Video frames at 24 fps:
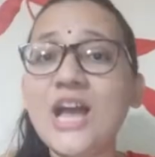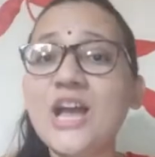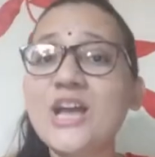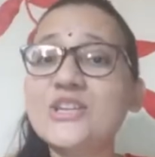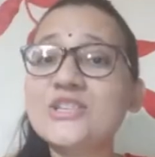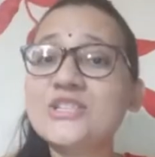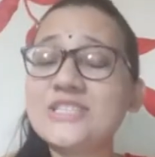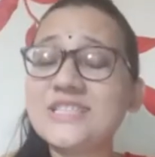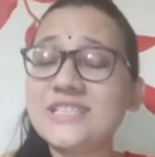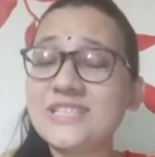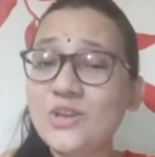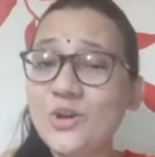
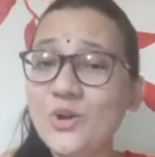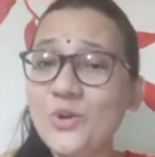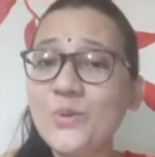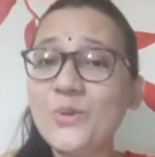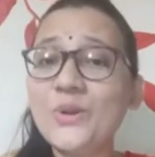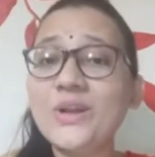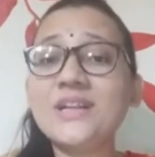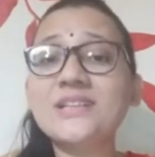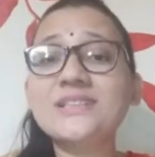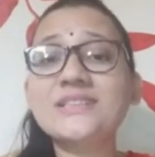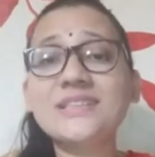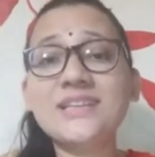So
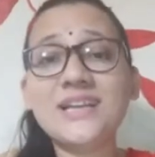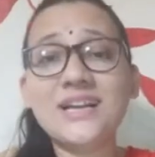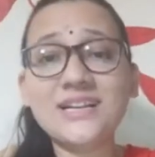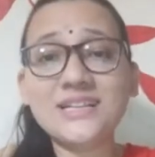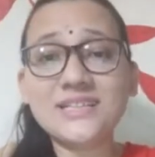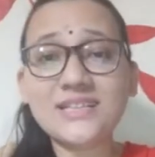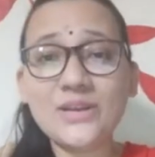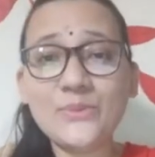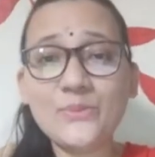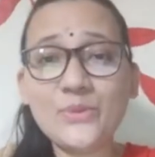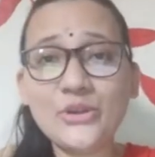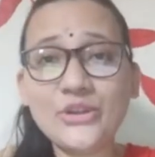the
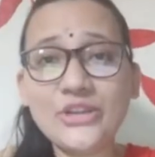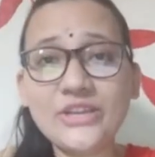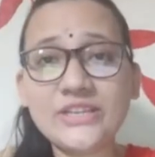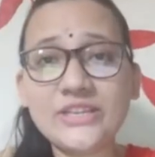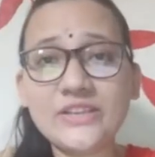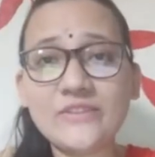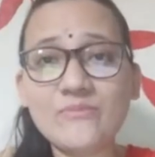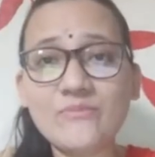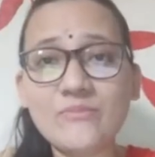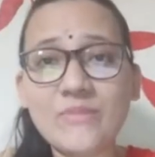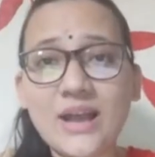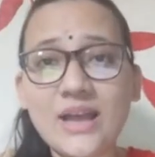
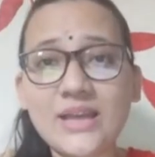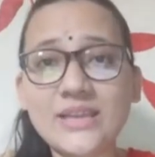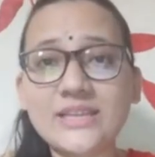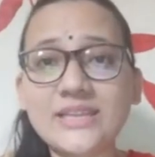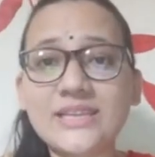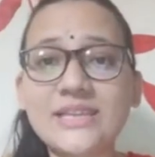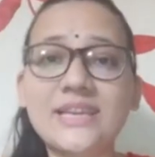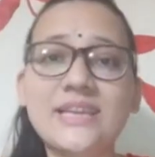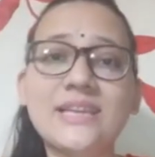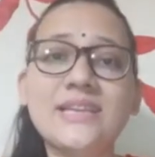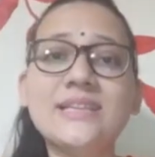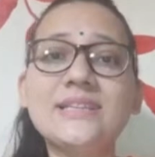commodity
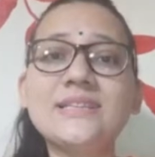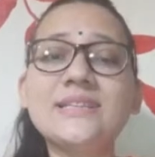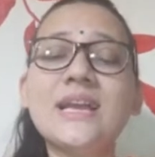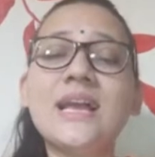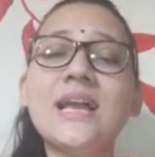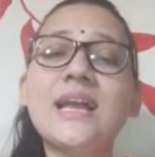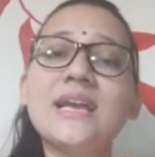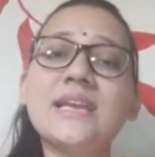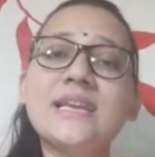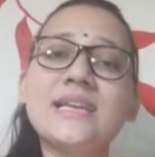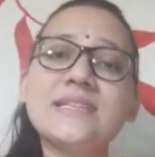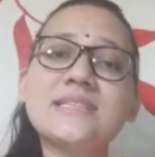market,
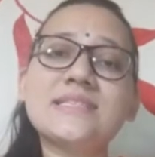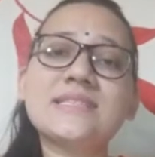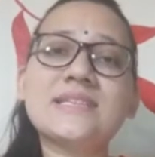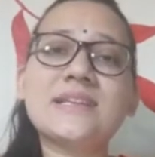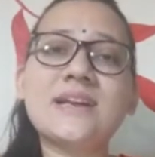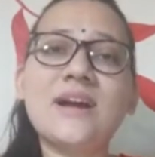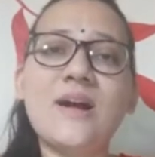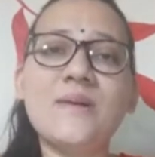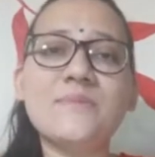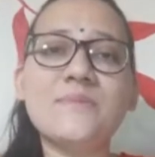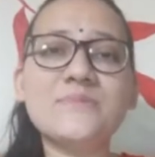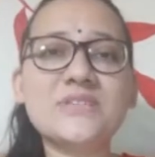it
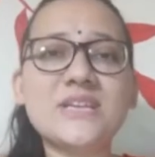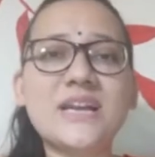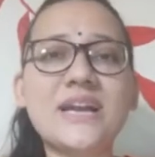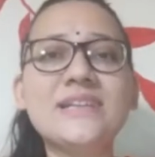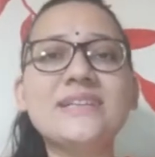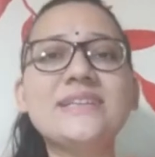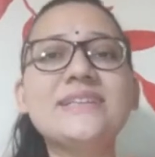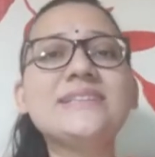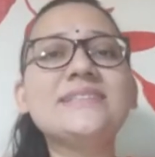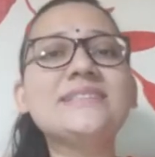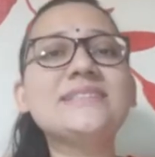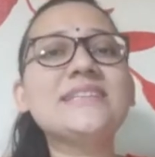comes
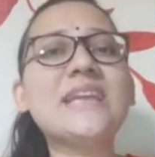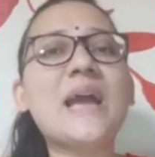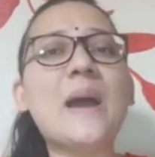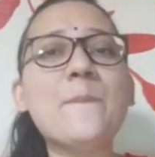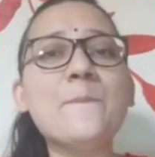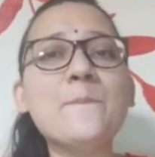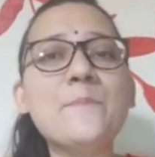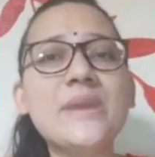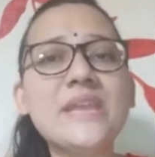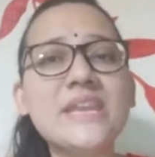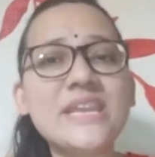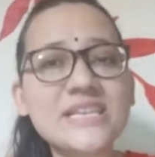under the
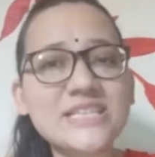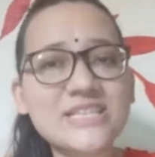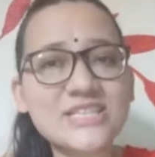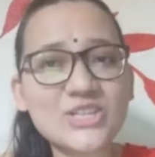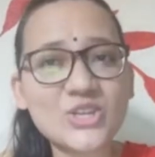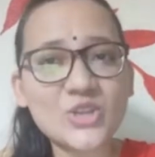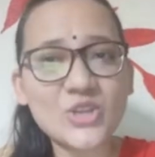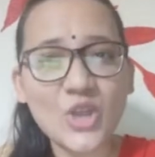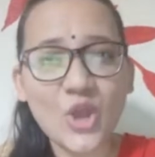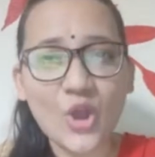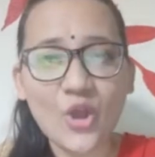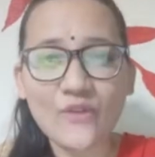
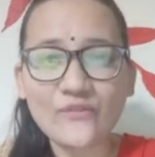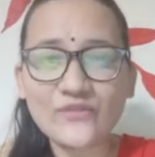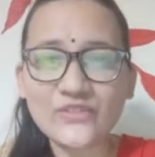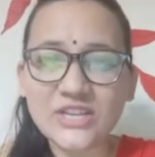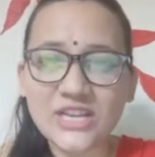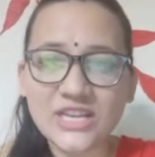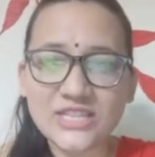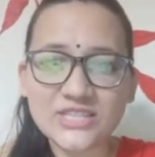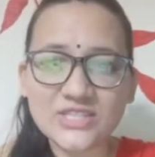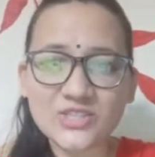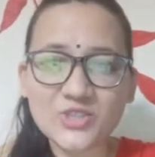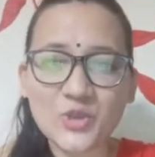Ministry of
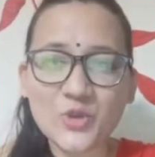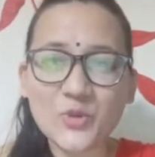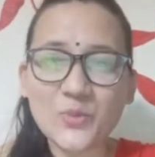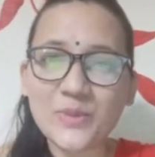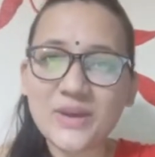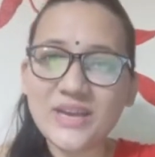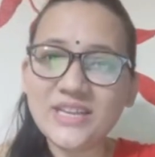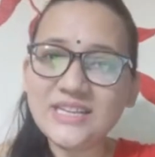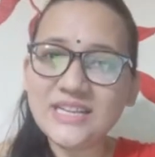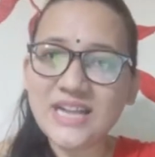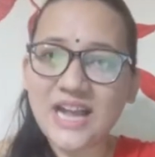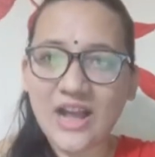
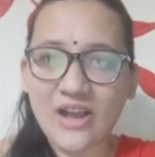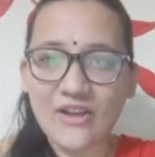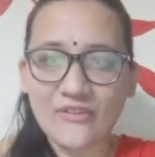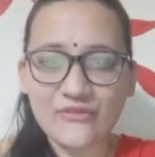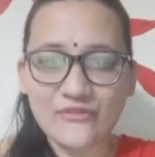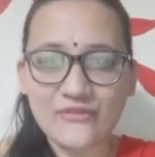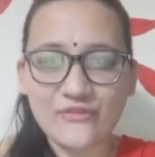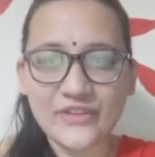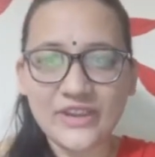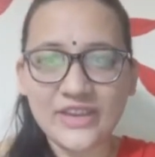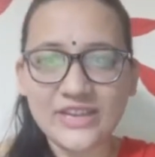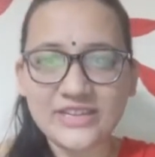Consumer
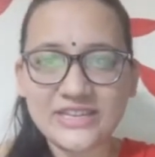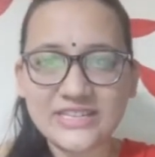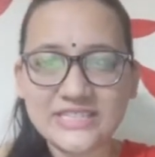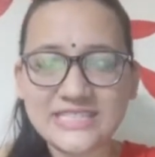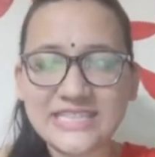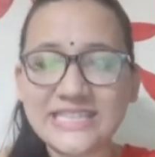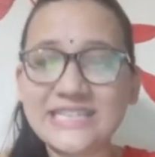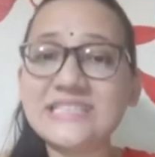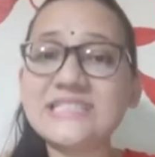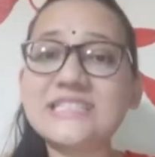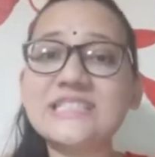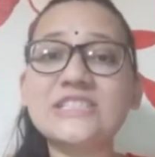Affairs.
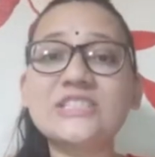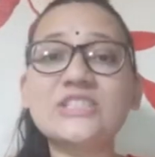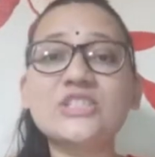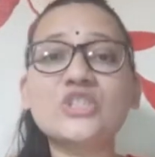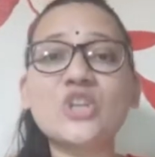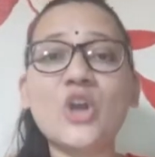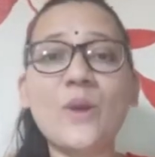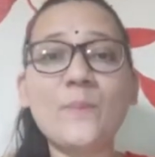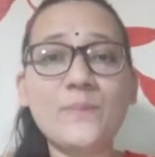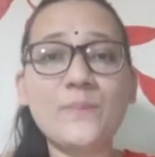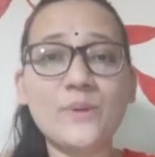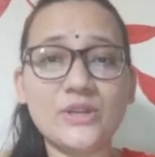It's a
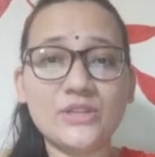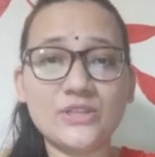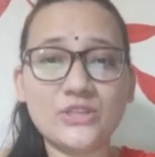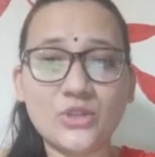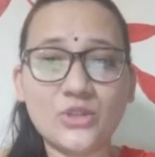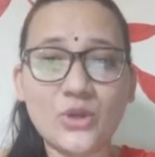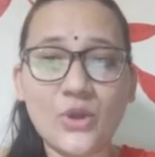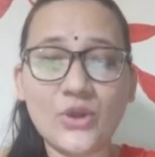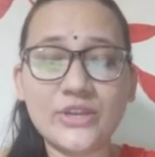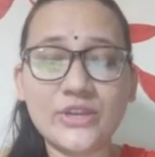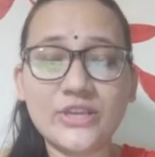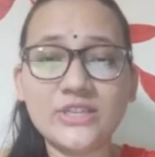top
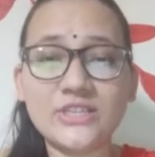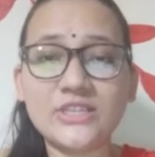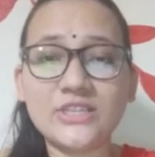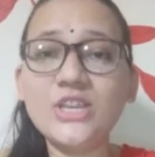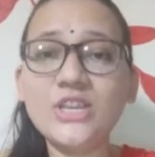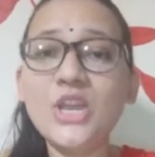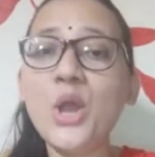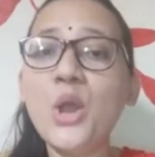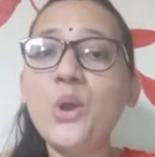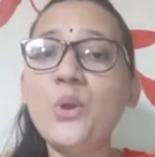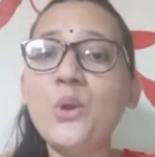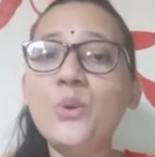authority
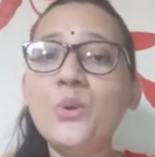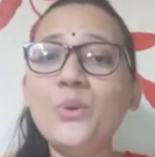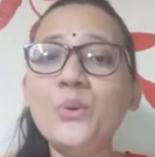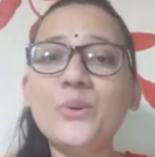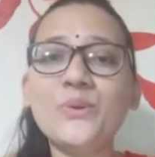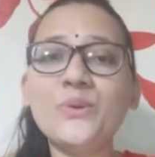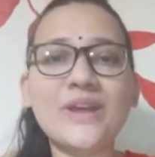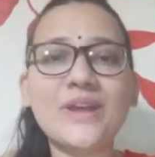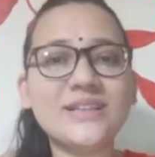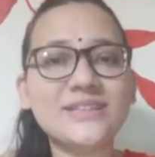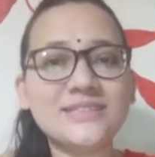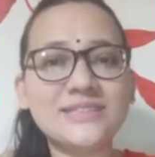
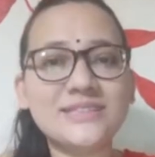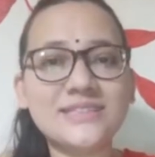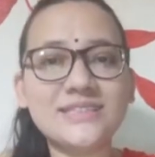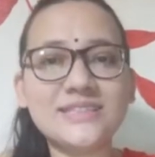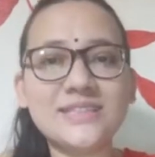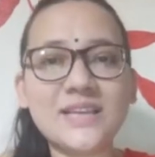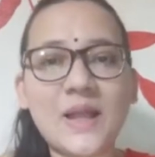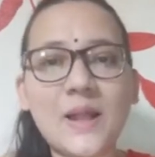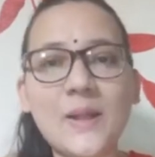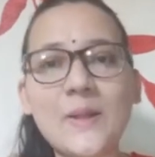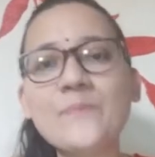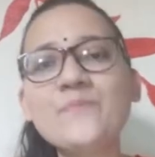who run
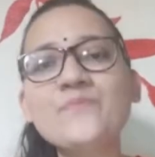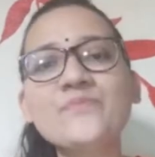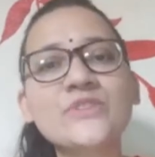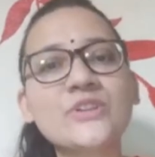the